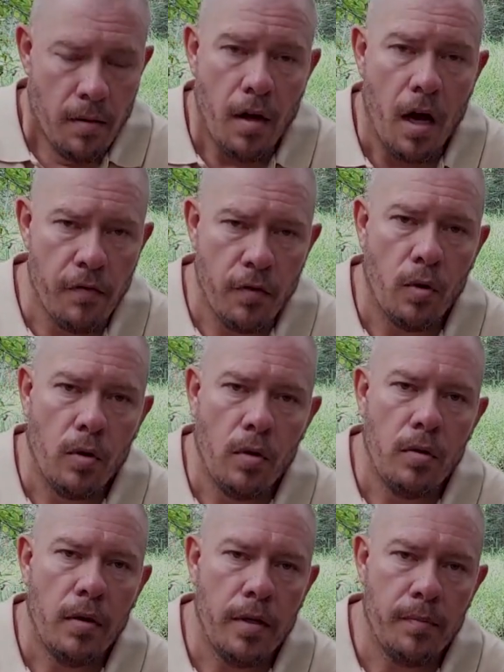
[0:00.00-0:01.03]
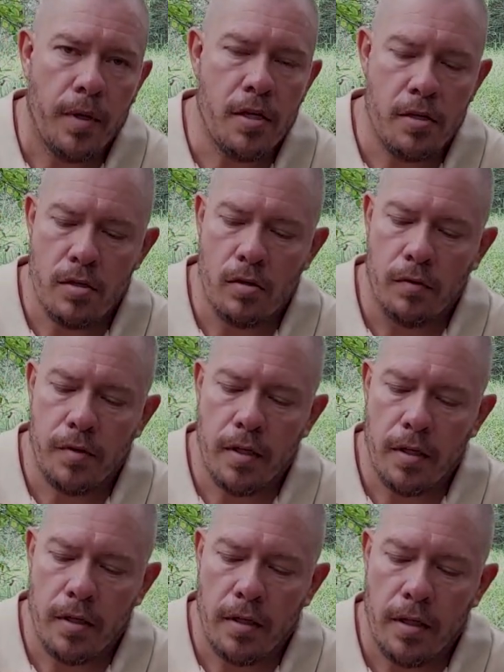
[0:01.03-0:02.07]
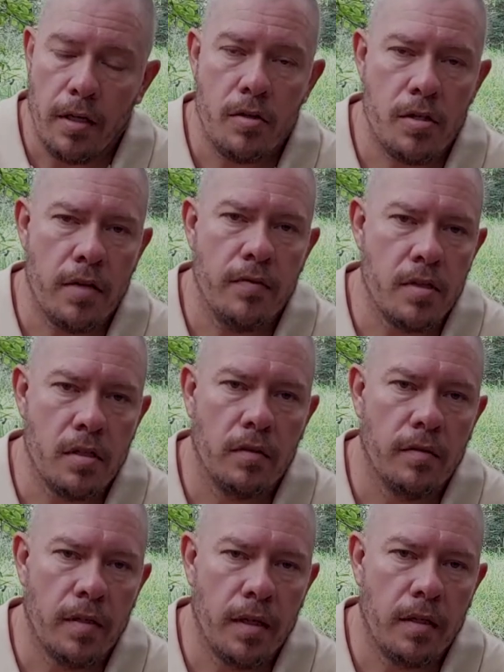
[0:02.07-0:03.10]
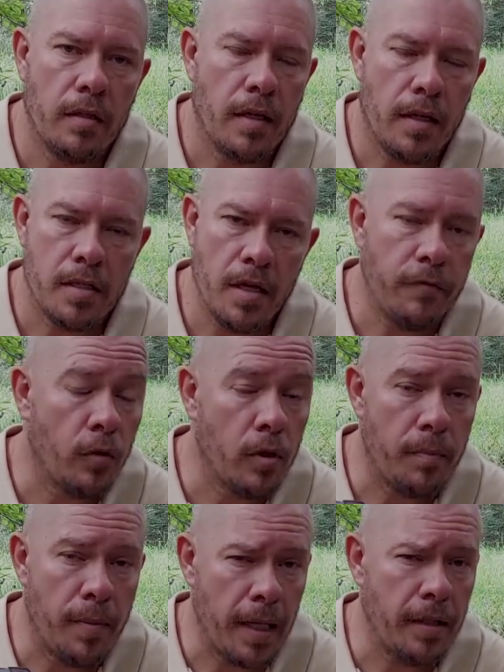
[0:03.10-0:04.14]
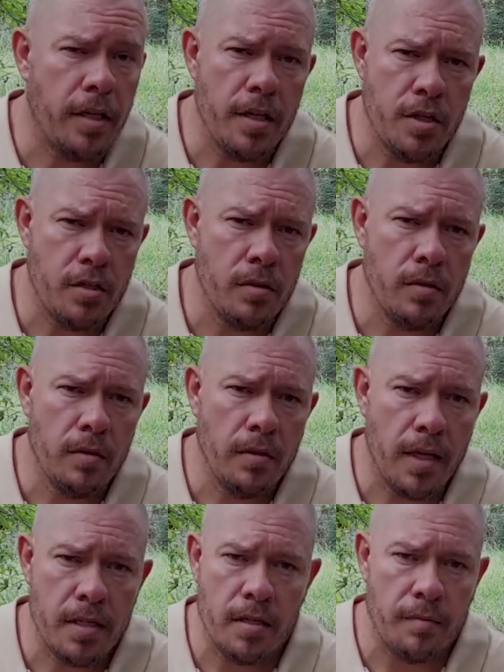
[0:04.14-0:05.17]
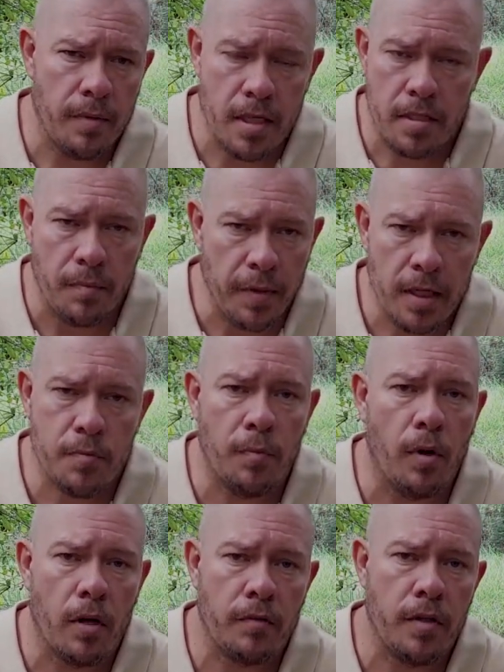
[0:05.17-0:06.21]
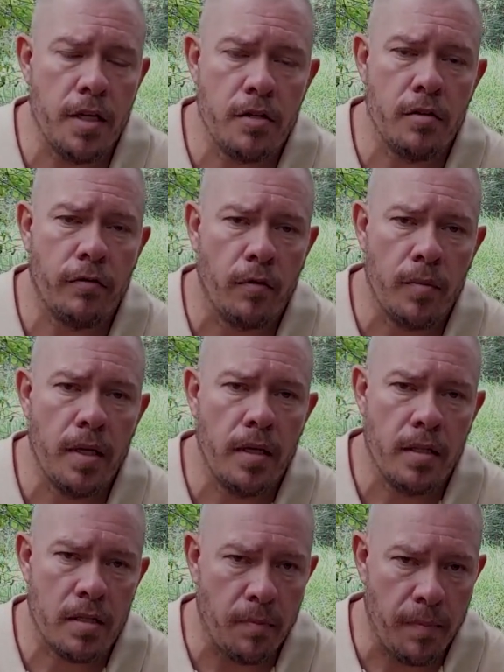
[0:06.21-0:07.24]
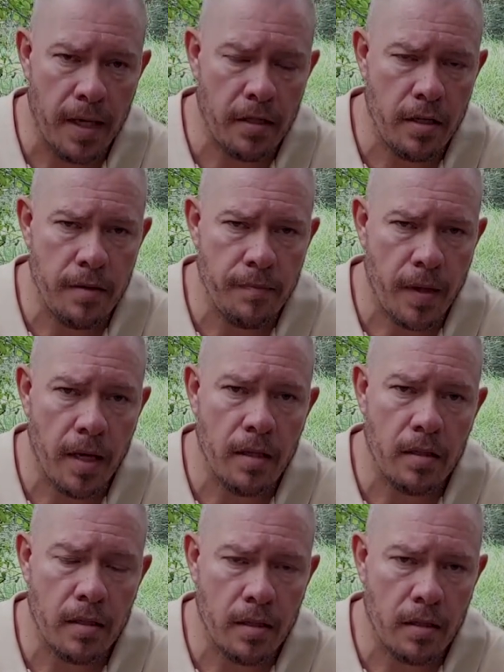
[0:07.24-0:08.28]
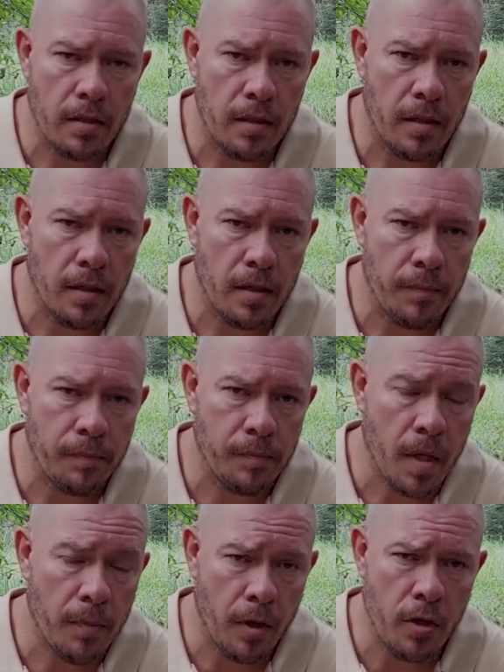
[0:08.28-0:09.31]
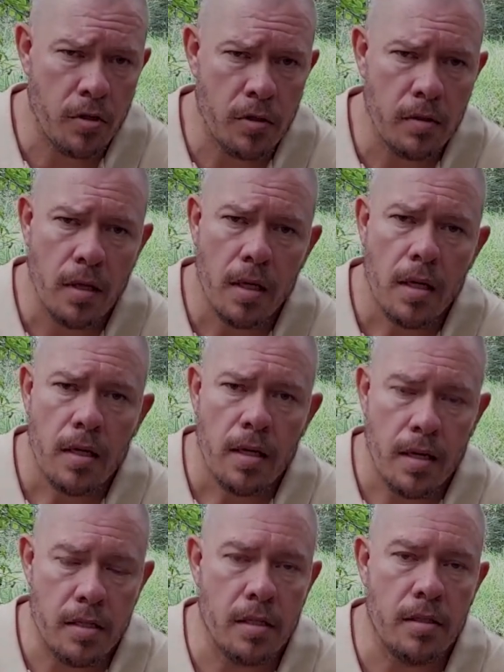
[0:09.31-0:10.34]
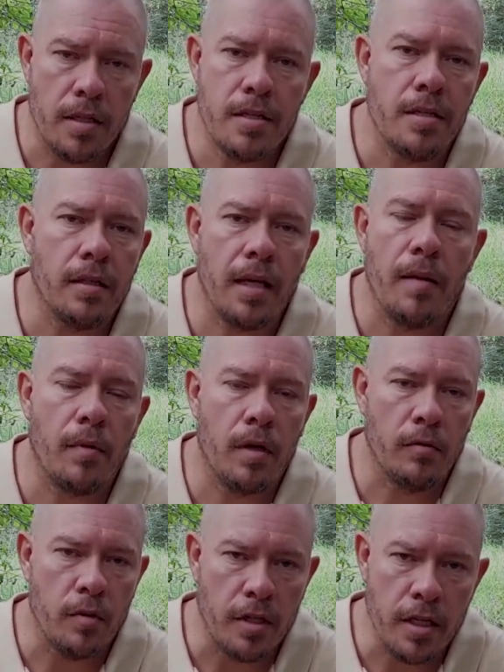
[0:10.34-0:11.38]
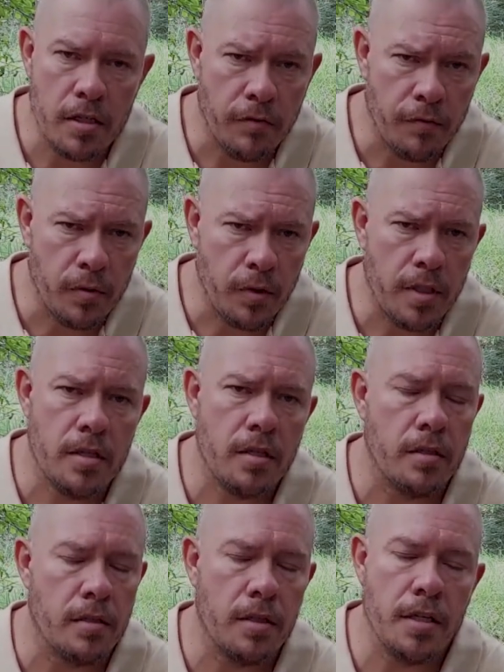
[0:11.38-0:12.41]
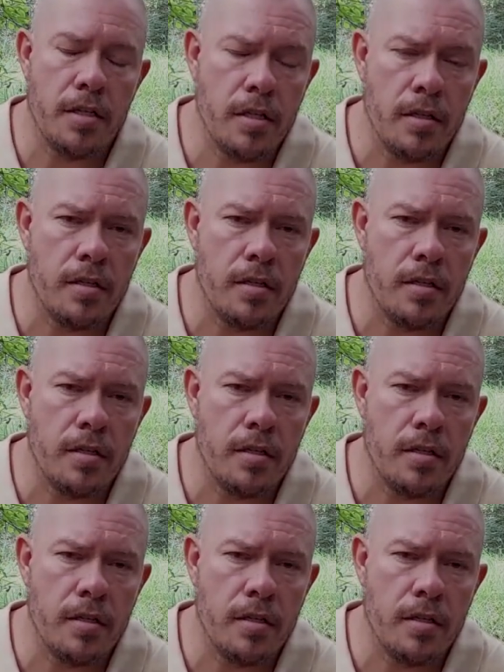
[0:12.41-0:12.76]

Overall impressions of the Hero 7 Silver, except for the battery issue, that's the biggest part of the issue for me, is the battery. And the Pro Tune, it's a decent camera with decent footage, decent